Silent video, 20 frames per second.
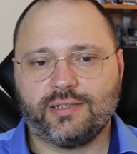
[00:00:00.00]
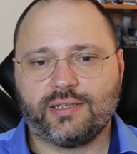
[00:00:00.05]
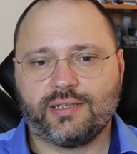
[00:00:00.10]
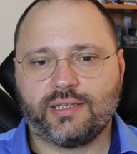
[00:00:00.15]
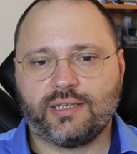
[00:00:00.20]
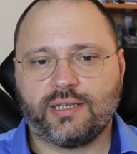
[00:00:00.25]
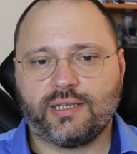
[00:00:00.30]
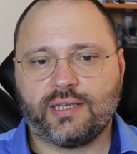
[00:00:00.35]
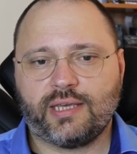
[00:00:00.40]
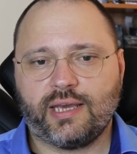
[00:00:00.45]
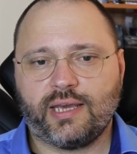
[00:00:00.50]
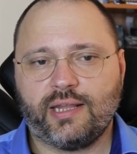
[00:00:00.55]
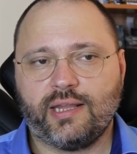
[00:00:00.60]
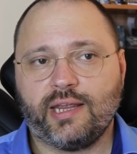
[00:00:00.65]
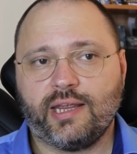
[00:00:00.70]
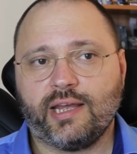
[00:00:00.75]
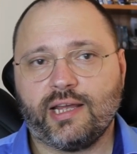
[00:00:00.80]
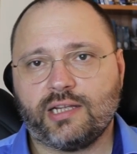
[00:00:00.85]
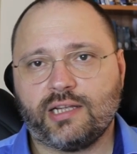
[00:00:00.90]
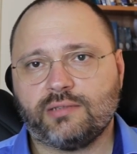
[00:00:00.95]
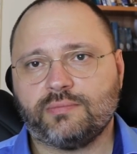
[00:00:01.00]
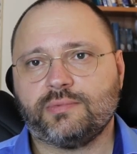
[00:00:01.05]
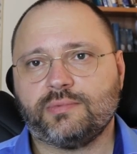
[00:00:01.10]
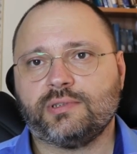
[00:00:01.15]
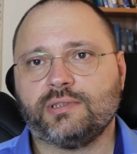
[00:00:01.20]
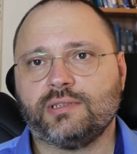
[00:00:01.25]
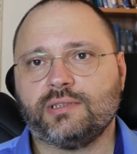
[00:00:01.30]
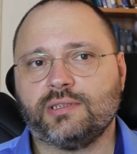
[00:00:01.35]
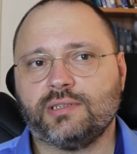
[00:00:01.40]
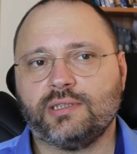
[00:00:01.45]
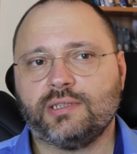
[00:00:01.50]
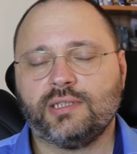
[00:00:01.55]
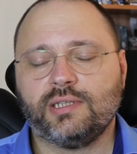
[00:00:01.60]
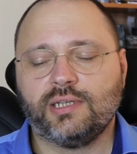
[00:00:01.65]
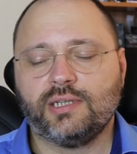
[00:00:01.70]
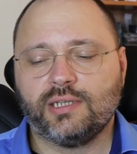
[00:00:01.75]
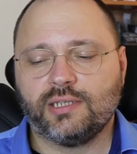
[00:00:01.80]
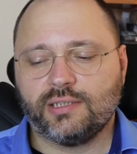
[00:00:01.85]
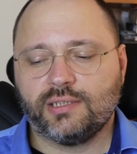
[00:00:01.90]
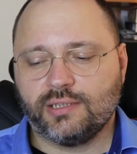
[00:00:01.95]
it can help
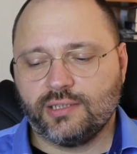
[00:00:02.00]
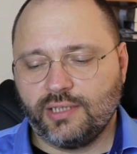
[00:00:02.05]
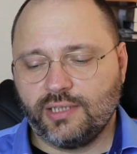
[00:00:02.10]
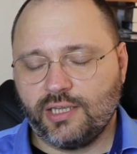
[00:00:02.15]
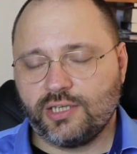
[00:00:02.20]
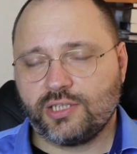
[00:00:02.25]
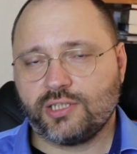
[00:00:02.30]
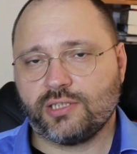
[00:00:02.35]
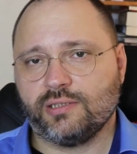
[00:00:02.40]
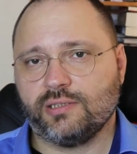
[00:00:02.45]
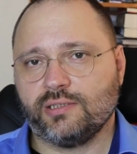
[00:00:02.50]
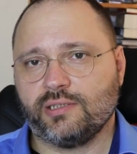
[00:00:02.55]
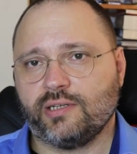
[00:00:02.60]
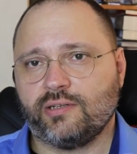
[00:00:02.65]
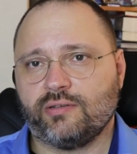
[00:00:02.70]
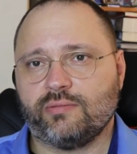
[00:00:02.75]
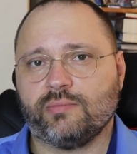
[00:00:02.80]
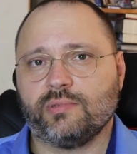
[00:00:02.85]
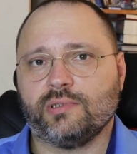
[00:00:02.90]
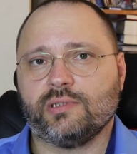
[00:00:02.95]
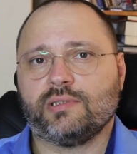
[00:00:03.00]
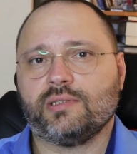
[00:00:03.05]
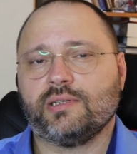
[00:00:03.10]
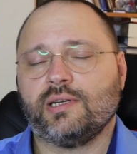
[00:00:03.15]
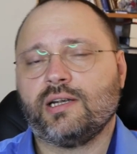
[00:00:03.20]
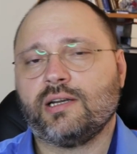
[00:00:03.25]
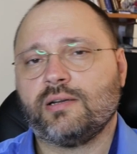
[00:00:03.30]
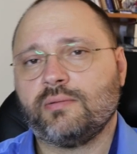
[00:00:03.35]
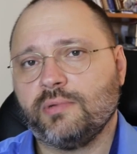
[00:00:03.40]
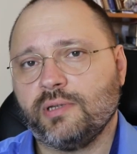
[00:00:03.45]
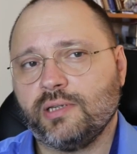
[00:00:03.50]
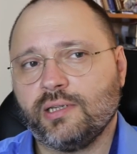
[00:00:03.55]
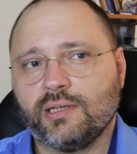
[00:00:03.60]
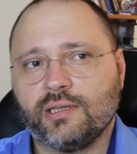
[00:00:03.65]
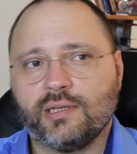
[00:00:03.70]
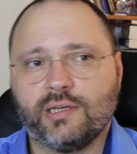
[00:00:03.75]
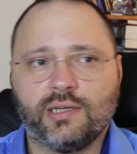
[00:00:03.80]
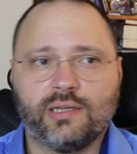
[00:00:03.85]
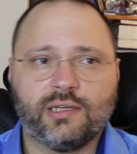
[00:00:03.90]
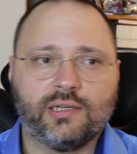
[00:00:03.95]
the national government army
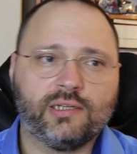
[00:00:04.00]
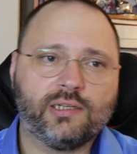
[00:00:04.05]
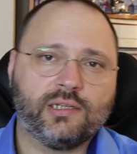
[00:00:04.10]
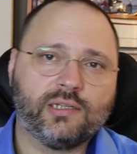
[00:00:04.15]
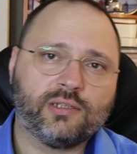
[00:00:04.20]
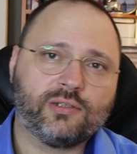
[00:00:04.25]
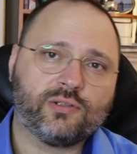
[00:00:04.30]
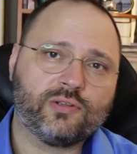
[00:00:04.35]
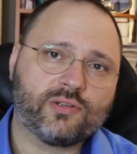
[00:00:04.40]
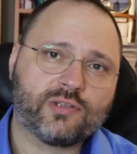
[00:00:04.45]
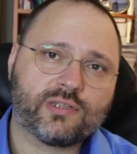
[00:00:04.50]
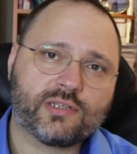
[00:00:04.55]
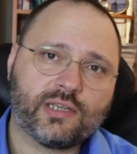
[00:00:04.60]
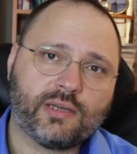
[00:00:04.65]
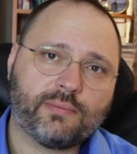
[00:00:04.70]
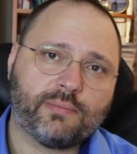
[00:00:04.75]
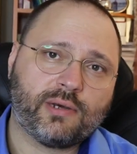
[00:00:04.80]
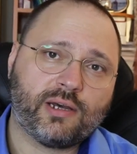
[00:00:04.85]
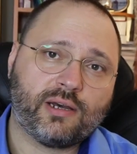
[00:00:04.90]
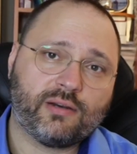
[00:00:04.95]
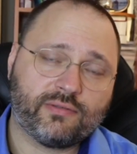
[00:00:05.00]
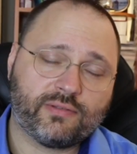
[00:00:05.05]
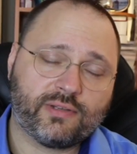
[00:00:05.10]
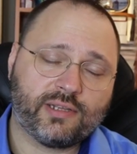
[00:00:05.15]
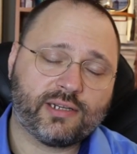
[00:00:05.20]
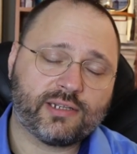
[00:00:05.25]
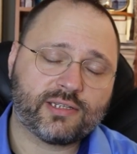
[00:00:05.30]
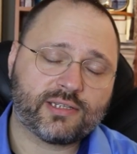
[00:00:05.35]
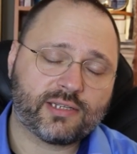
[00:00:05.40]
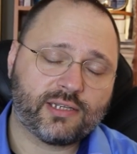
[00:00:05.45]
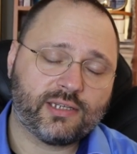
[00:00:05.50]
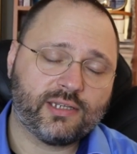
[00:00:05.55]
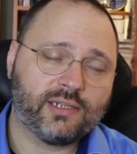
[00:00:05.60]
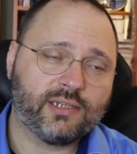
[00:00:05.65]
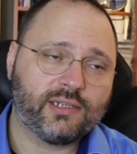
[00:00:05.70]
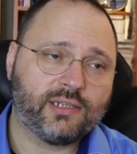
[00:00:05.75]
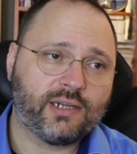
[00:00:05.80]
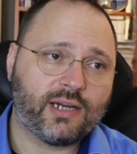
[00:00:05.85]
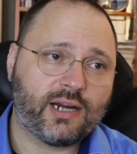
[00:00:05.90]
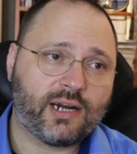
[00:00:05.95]
to stop Haftar's
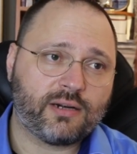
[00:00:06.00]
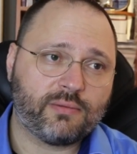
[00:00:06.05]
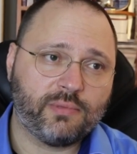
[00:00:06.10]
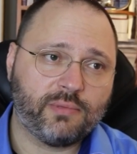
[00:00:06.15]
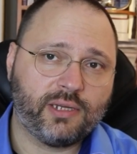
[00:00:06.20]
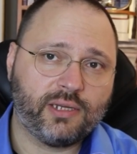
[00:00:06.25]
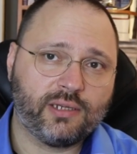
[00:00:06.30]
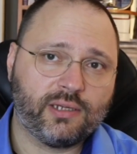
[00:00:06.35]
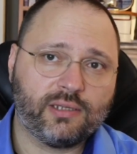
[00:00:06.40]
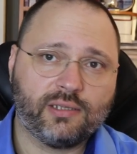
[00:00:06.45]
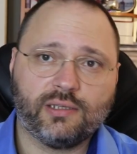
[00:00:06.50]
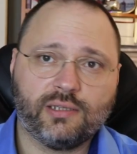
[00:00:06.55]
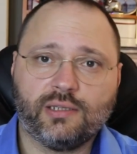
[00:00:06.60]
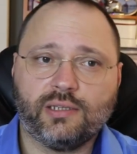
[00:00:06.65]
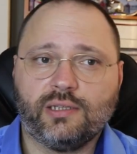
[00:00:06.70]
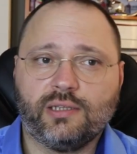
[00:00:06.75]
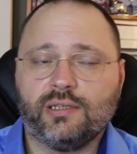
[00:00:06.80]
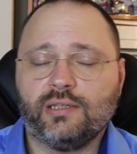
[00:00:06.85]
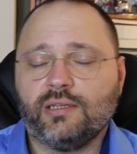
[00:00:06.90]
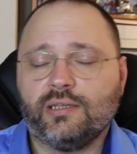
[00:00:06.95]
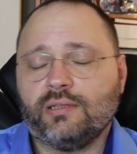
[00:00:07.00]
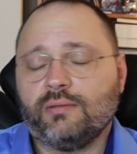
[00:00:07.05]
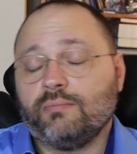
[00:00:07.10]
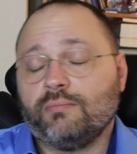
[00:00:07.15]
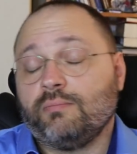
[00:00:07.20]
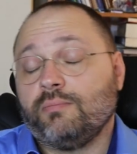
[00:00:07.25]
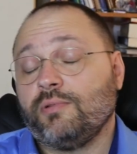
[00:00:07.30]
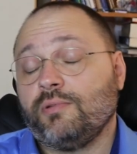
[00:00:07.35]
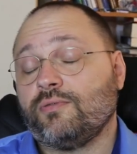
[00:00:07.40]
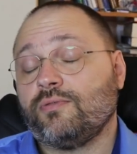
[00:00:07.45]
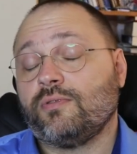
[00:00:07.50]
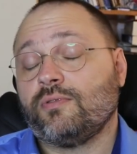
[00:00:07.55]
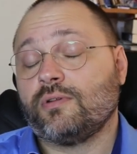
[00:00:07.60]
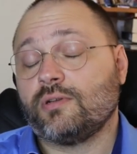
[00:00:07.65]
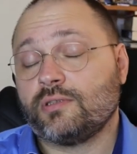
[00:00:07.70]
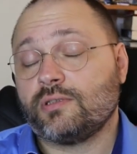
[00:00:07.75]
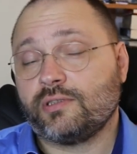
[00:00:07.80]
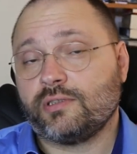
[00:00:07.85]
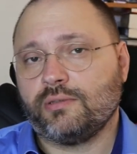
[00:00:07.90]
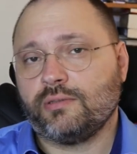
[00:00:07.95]
army
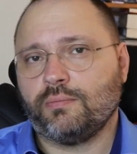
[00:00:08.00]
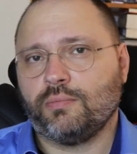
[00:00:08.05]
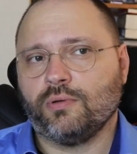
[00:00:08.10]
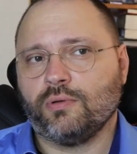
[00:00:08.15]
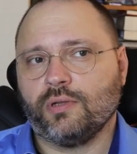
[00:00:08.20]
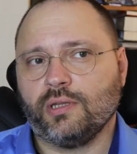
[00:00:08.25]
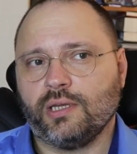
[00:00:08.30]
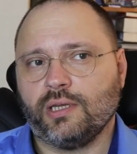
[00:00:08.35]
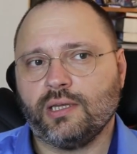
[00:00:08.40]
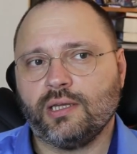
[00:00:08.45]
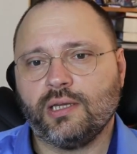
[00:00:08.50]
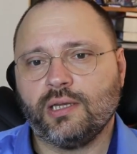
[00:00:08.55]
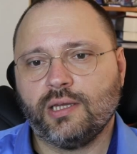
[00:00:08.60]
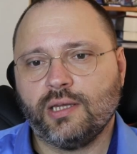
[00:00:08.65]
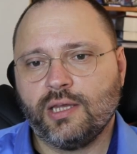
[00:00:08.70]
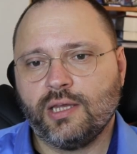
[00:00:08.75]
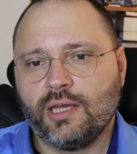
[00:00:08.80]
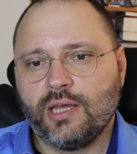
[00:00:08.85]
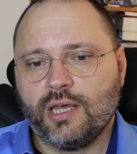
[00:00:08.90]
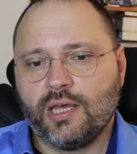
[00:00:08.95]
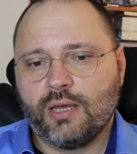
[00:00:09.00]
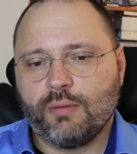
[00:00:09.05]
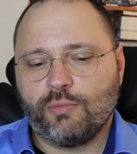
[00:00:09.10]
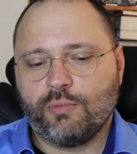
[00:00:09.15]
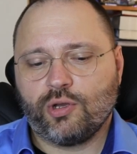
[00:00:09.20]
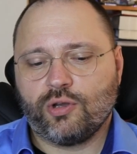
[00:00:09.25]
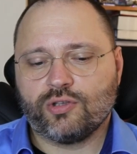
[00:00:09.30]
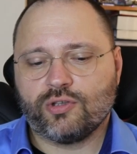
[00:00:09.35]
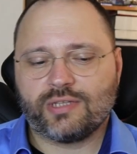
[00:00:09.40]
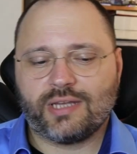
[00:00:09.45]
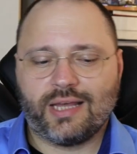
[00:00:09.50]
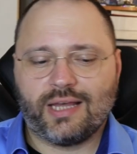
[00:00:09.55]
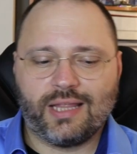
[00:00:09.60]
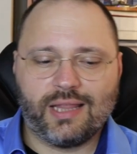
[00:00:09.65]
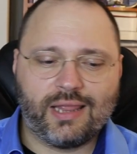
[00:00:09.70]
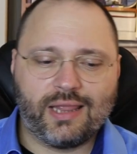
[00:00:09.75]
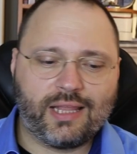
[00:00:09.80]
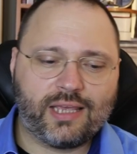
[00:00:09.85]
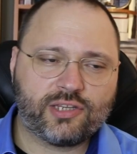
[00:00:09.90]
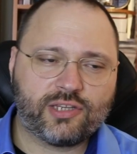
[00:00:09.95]
before Tripoli, because
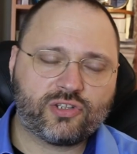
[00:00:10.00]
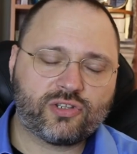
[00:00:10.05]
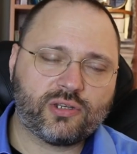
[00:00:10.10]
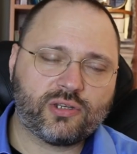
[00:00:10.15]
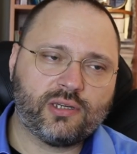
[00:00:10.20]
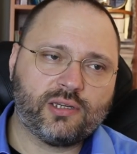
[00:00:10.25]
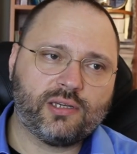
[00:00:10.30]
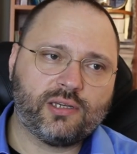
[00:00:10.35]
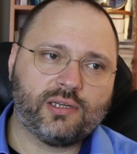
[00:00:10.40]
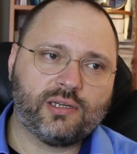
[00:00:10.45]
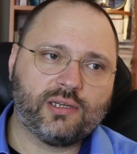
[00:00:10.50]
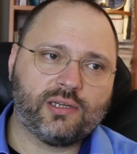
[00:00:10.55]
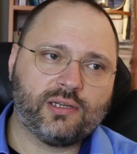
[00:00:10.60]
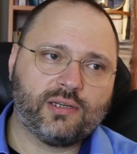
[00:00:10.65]
unless